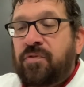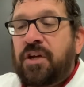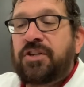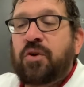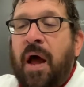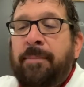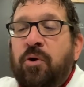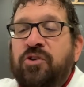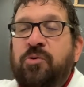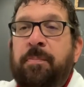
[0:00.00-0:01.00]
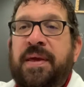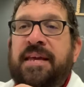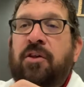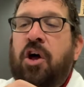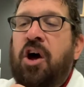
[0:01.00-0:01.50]
So I'm going to
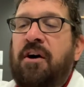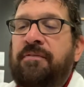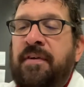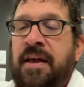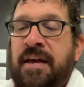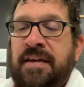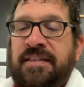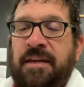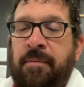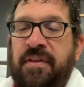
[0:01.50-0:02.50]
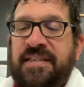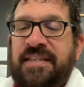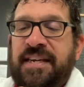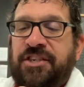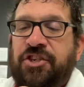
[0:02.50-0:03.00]
peel off some of this
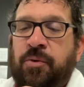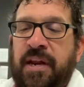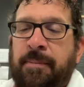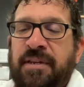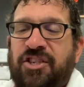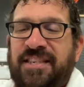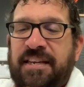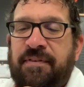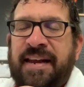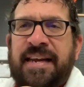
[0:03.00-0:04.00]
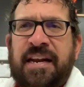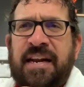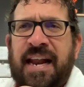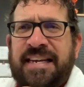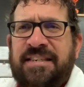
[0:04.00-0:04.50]
tissue and I'm going to see if I can get a
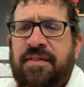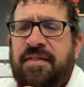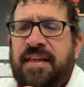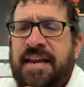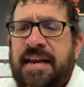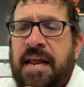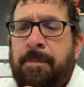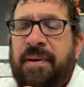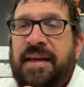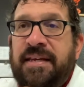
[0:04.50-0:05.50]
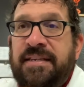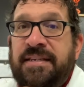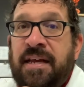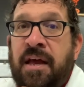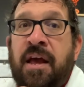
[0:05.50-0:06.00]
nice thin
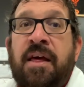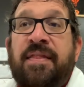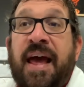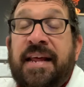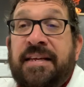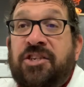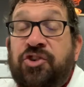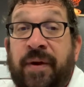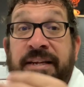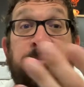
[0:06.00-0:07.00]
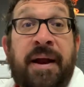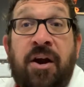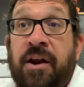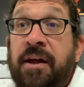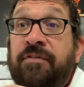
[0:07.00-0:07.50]
piece that is
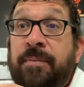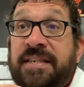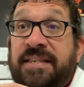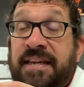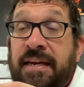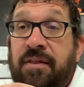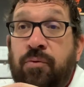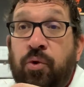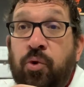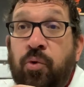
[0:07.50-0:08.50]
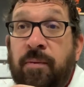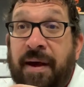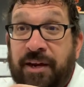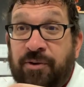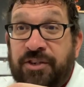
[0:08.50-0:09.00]
transparent enough to be seen through the
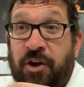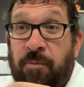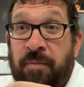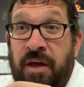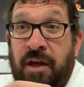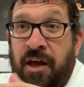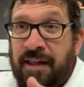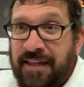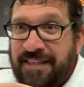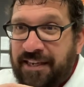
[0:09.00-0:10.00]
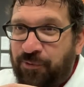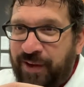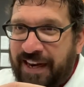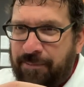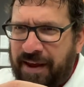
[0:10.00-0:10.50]
microscope. Let's see if we
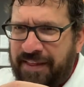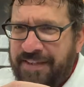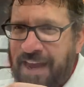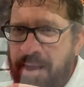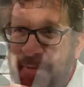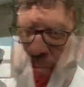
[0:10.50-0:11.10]
can make this happen.